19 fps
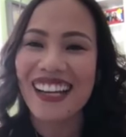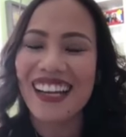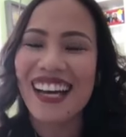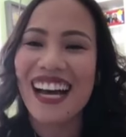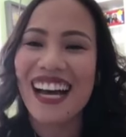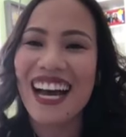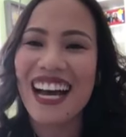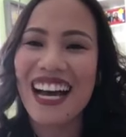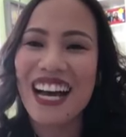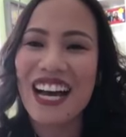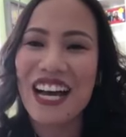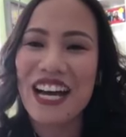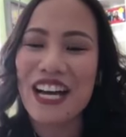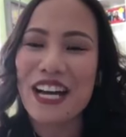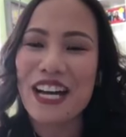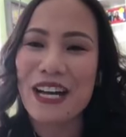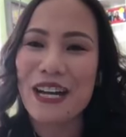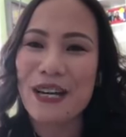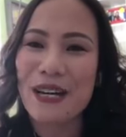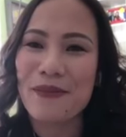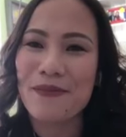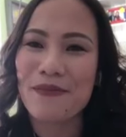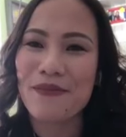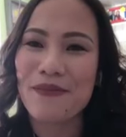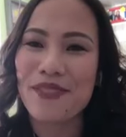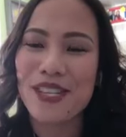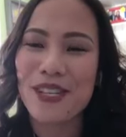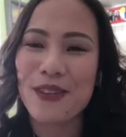Yeah.
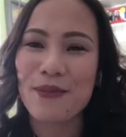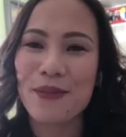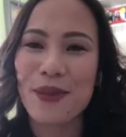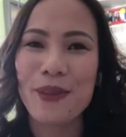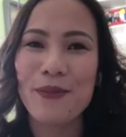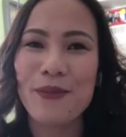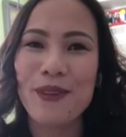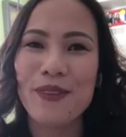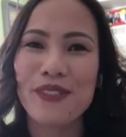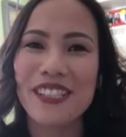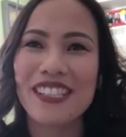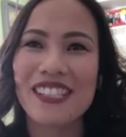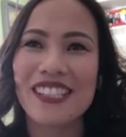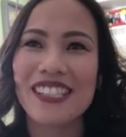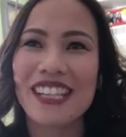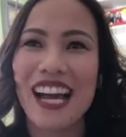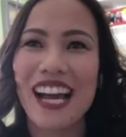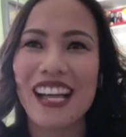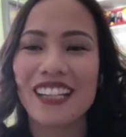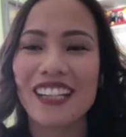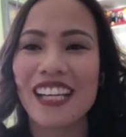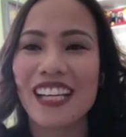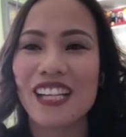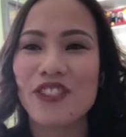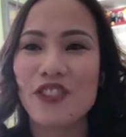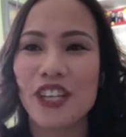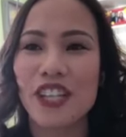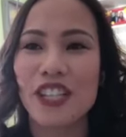Um, so people were just kind of
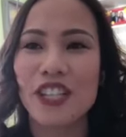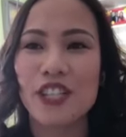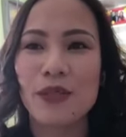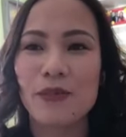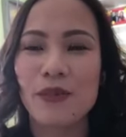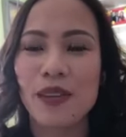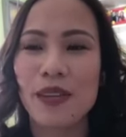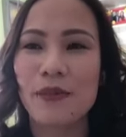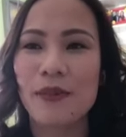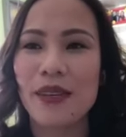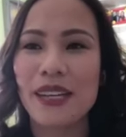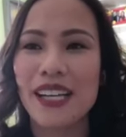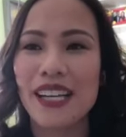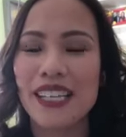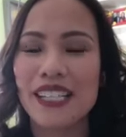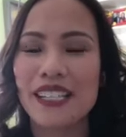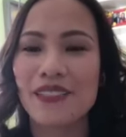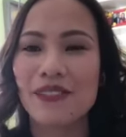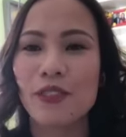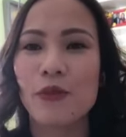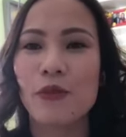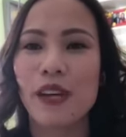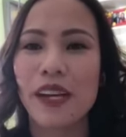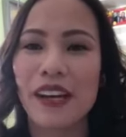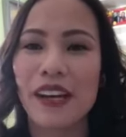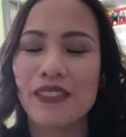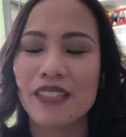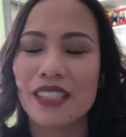like judging me because of the
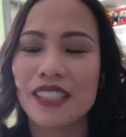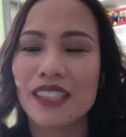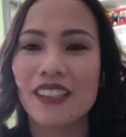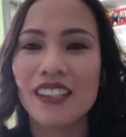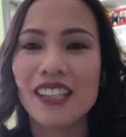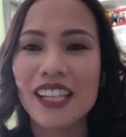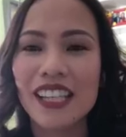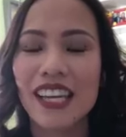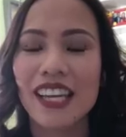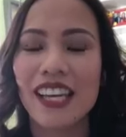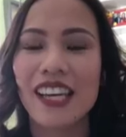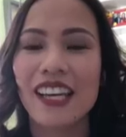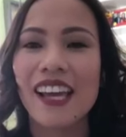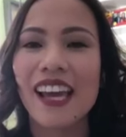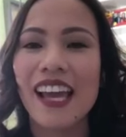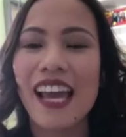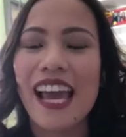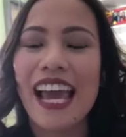way I was looking.